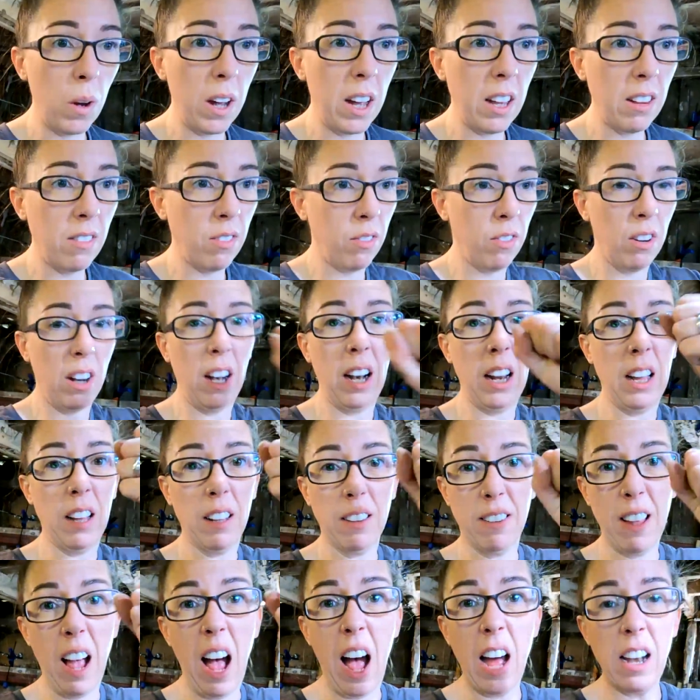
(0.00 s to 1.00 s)
quid for a
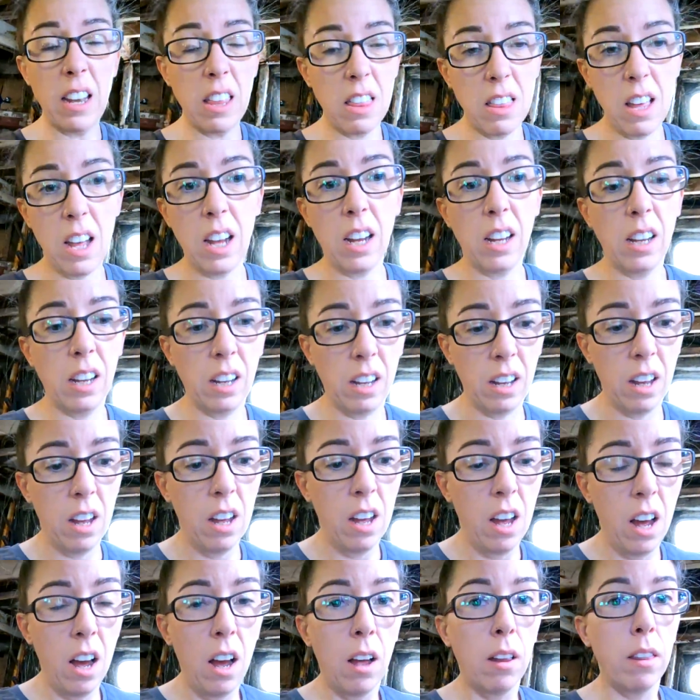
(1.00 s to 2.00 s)
little tiny thing.
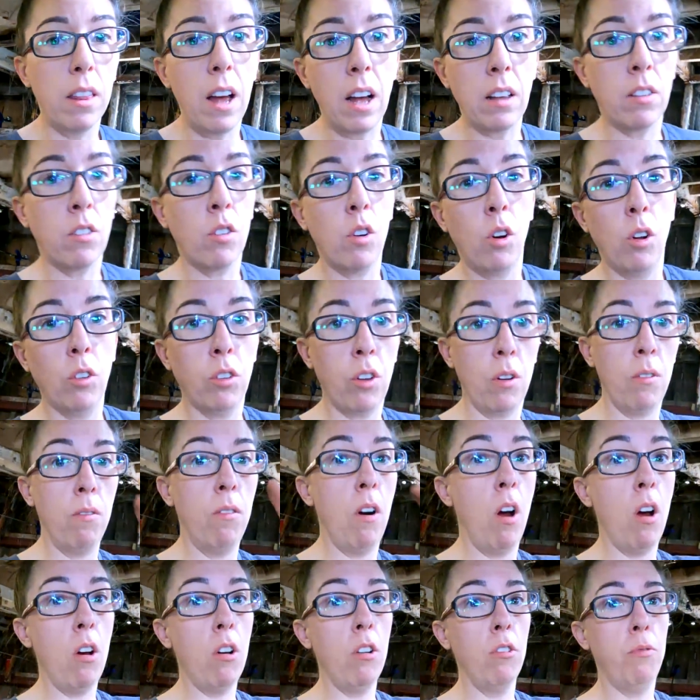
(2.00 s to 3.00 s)
That's called a
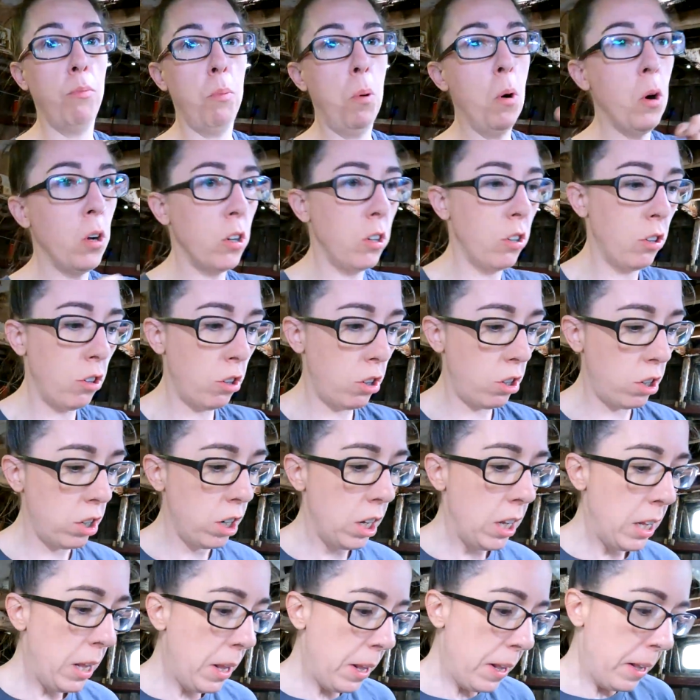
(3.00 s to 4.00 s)
rove
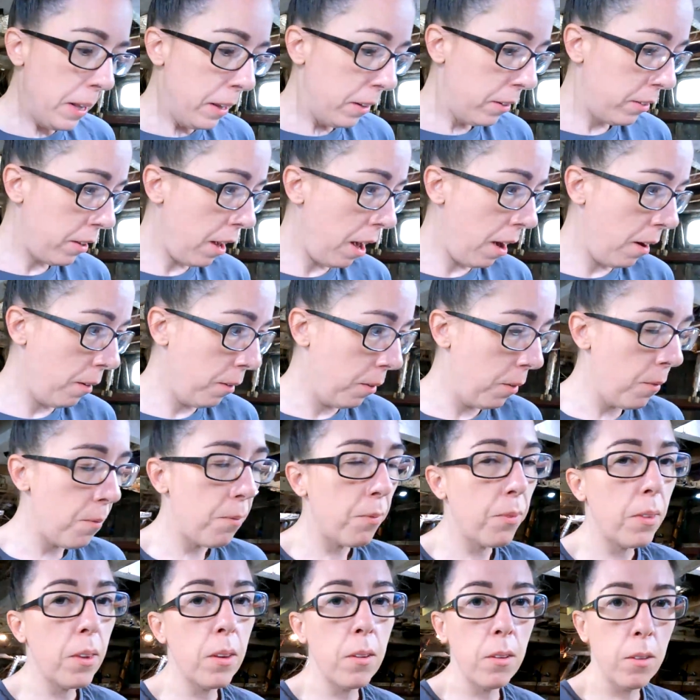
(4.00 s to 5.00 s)
punch. So,
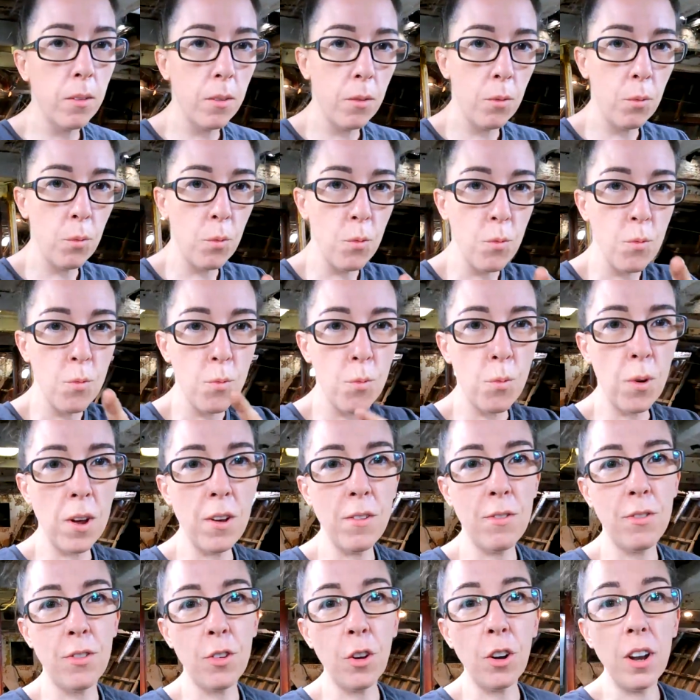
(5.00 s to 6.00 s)

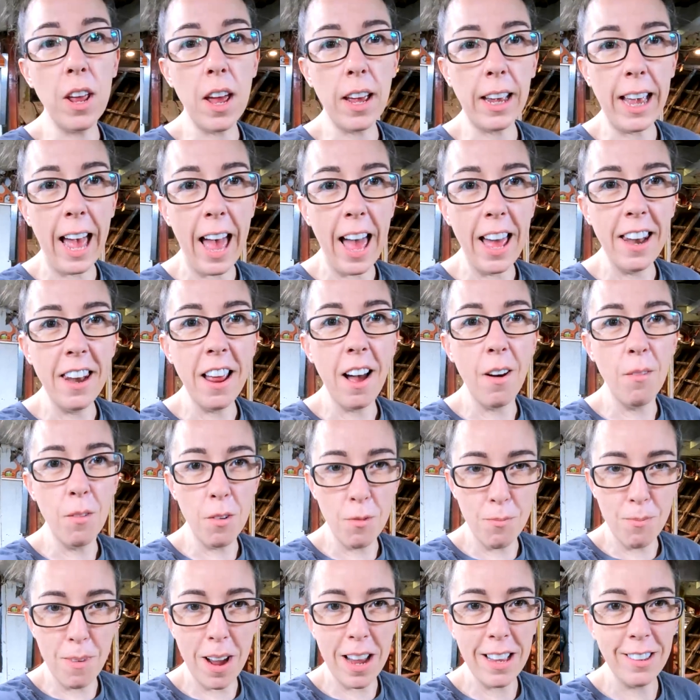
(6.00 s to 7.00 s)
we've done it again
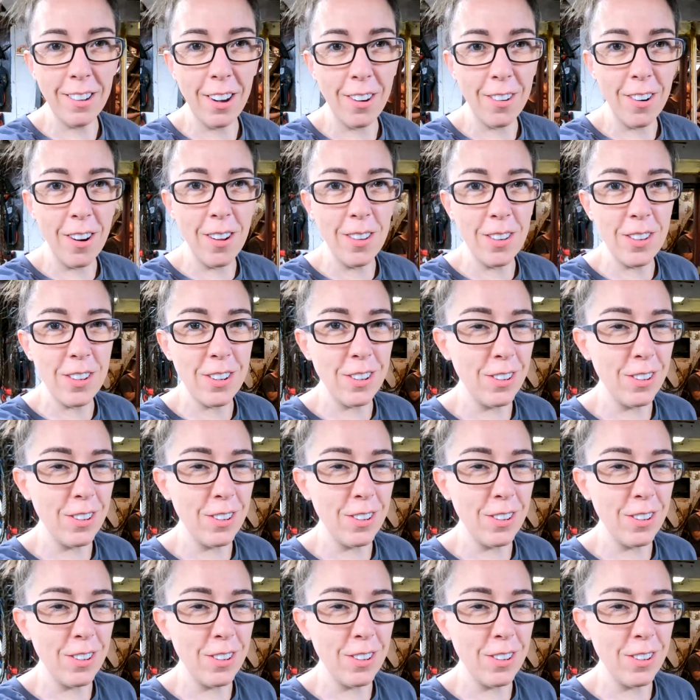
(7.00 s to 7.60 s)
and we've made our own